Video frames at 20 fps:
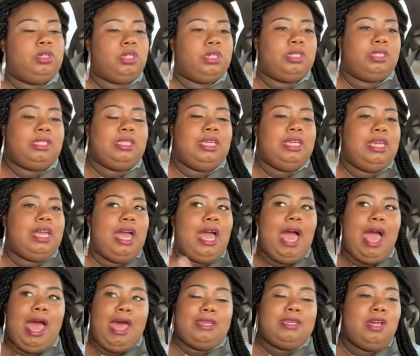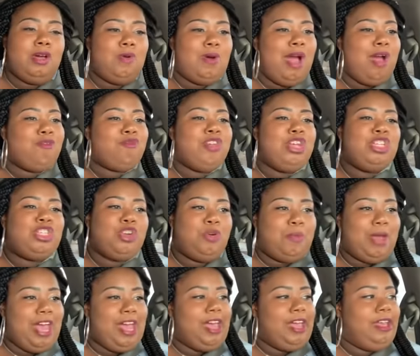Cause see, I know I read your
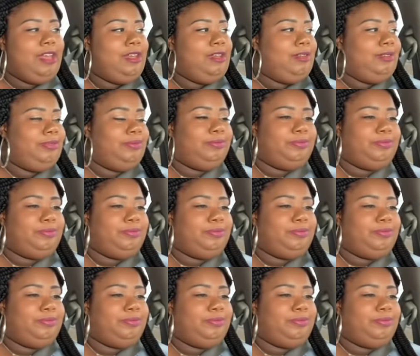mind.